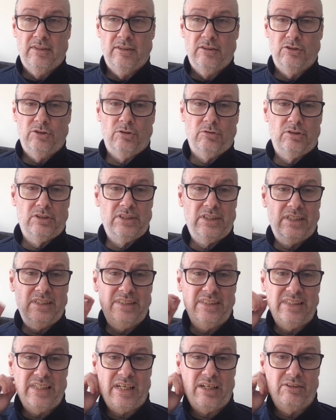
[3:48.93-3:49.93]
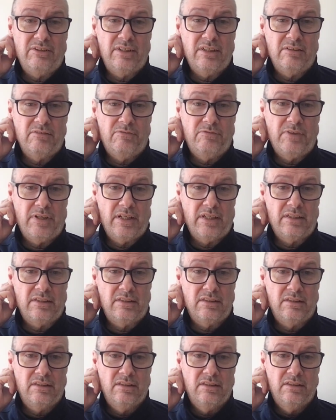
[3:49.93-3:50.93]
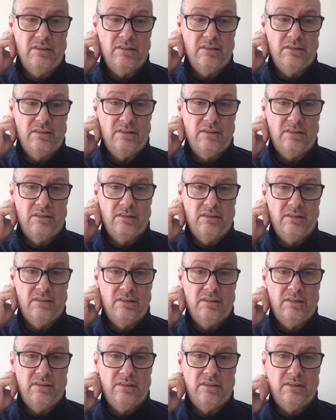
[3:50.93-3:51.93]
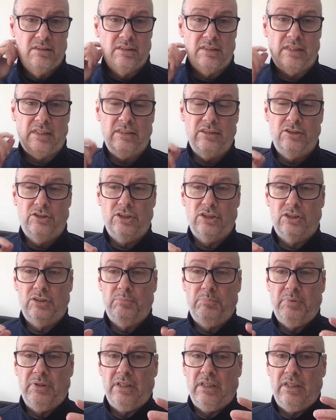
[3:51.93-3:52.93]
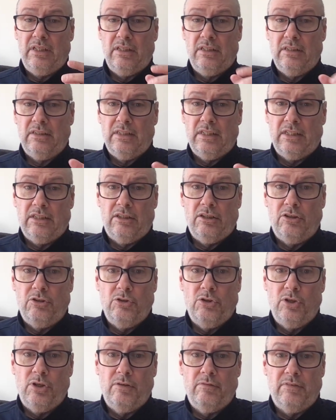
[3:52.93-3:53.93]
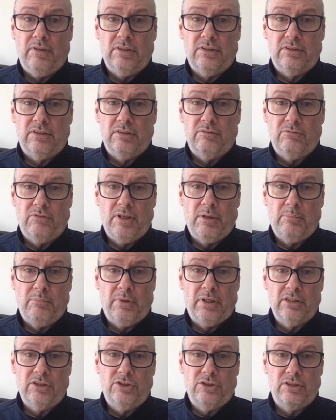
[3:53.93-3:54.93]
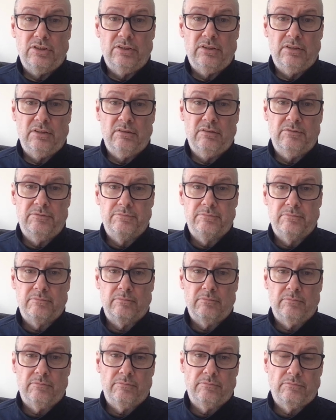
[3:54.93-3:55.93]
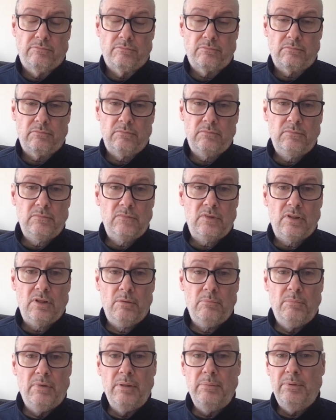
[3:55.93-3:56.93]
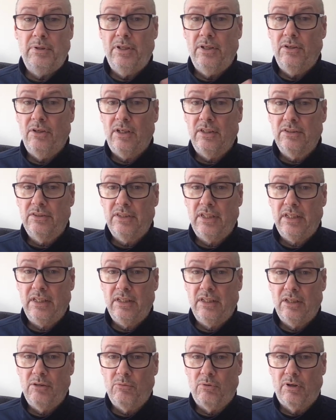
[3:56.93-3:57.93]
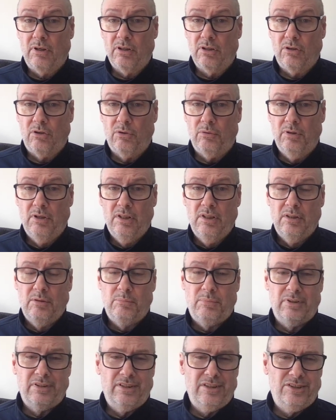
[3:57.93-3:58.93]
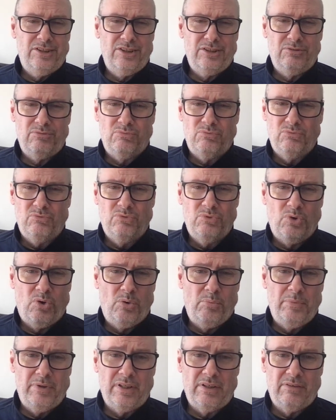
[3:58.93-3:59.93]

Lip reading: So sundowning effects can just be that they're nervous and rambunctious, and maybe they're not saying they want to go home, but they're just roaming